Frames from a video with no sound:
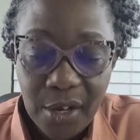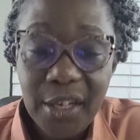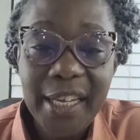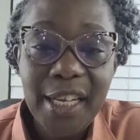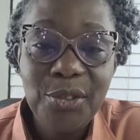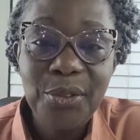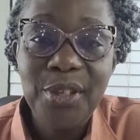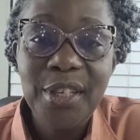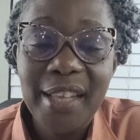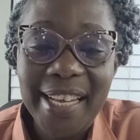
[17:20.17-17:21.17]
Okay, so
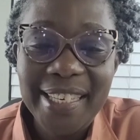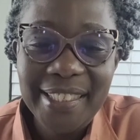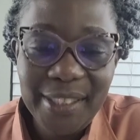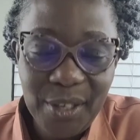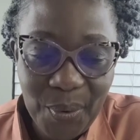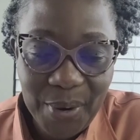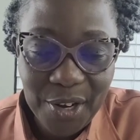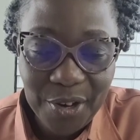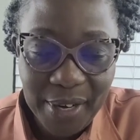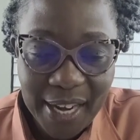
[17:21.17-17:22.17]
th- that is a
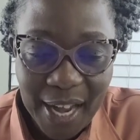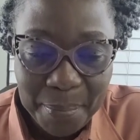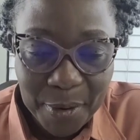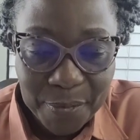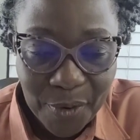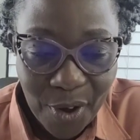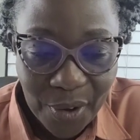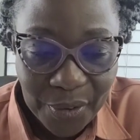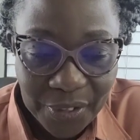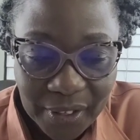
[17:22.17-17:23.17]
quick recap of
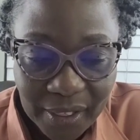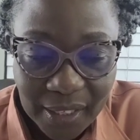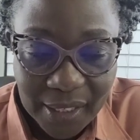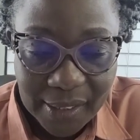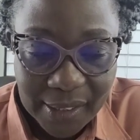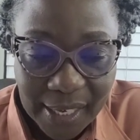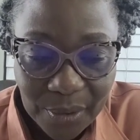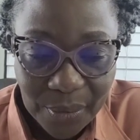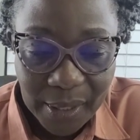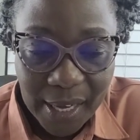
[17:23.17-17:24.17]
all the things
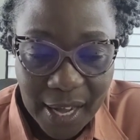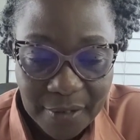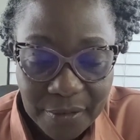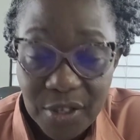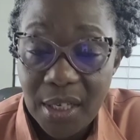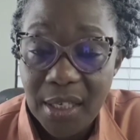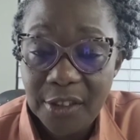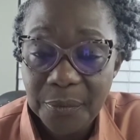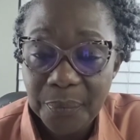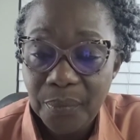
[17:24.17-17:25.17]
that we have
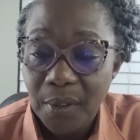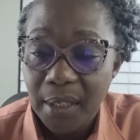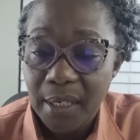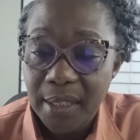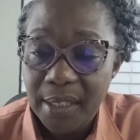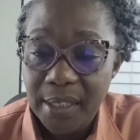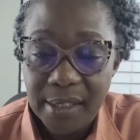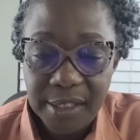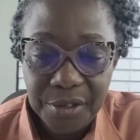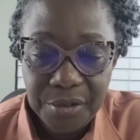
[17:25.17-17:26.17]
done in
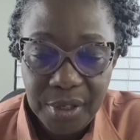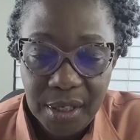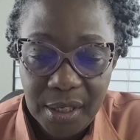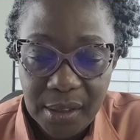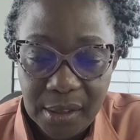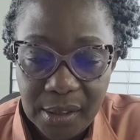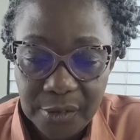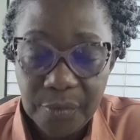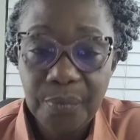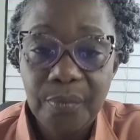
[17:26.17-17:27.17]
this
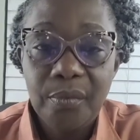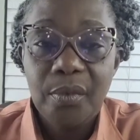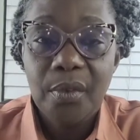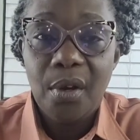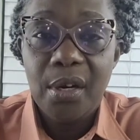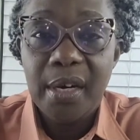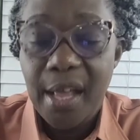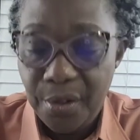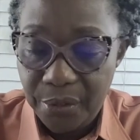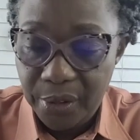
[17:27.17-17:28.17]
series on
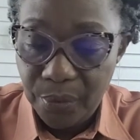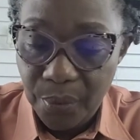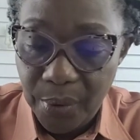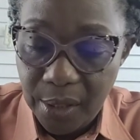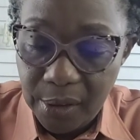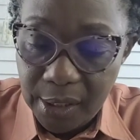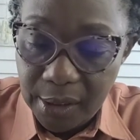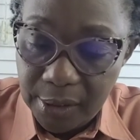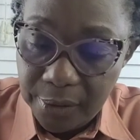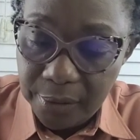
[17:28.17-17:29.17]
health and
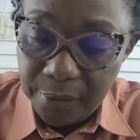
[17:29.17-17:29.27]
wellness.